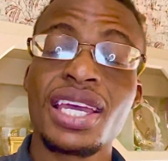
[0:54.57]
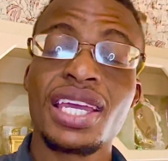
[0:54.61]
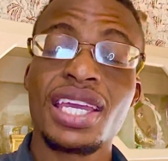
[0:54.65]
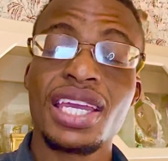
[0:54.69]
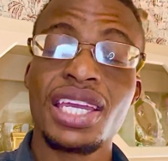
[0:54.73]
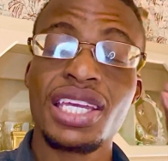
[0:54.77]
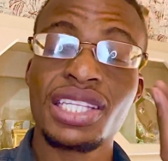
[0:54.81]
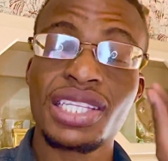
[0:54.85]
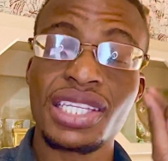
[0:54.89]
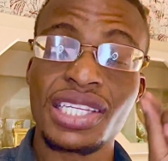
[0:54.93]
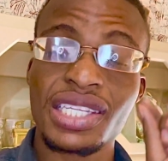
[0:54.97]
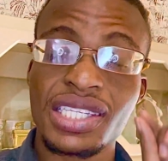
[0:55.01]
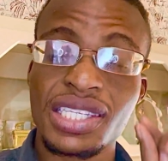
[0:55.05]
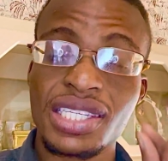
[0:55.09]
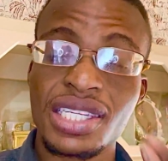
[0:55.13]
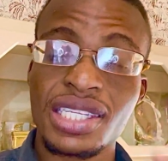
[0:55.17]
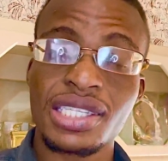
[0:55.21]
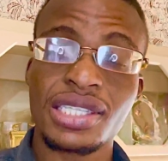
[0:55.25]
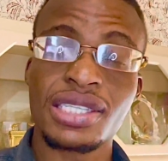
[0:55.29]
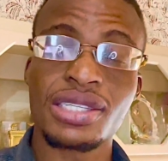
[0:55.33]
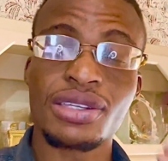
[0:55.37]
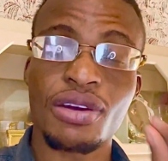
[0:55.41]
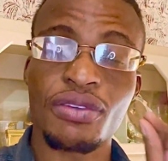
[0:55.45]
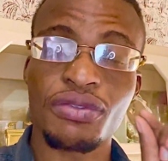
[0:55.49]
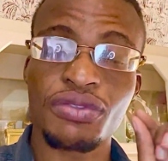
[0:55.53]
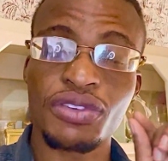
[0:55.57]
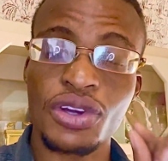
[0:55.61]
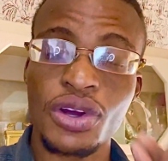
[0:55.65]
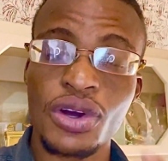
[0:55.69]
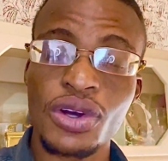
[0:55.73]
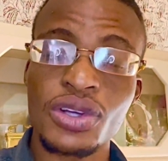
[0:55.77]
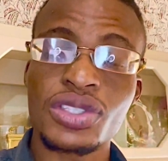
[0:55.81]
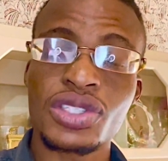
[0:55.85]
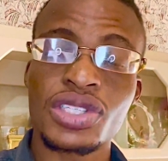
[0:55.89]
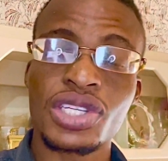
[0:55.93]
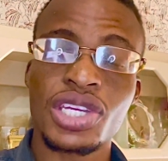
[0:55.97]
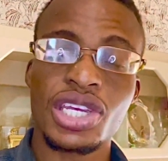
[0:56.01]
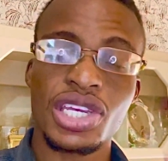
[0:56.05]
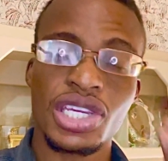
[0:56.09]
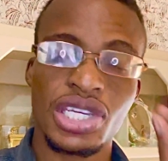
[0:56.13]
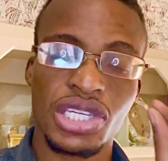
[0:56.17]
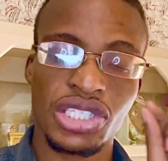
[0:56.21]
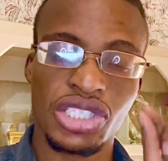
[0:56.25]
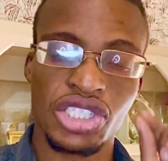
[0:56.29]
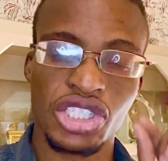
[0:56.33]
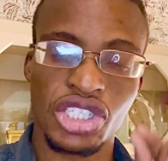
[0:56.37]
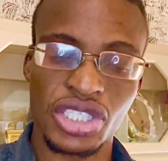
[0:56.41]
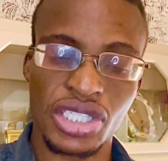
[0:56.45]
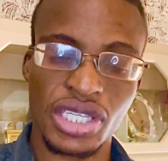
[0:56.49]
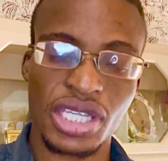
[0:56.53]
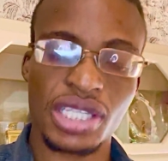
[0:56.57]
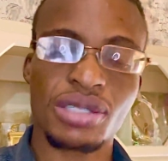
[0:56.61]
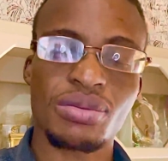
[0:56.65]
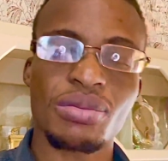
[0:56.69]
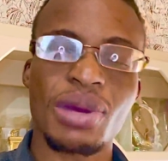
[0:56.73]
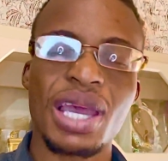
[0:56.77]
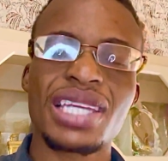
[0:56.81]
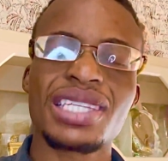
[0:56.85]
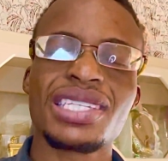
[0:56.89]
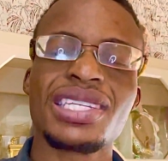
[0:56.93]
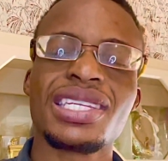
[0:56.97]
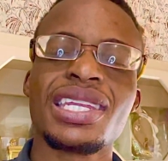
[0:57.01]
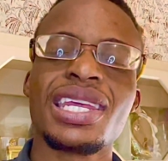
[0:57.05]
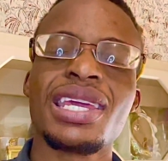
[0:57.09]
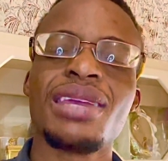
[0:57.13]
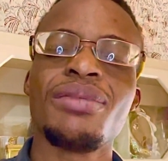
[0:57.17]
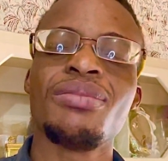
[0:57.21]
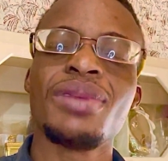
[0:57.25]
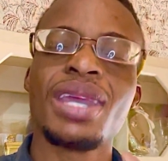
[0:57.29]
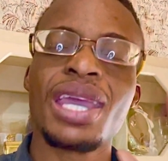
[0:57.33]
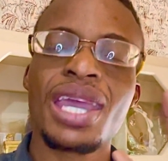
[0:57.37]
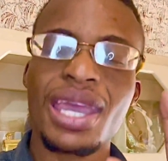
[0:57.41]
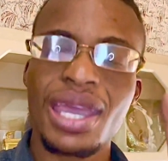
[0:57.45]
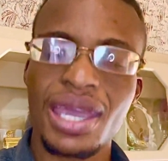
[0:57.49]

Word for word: in this season of yours in Jesus' mighty name.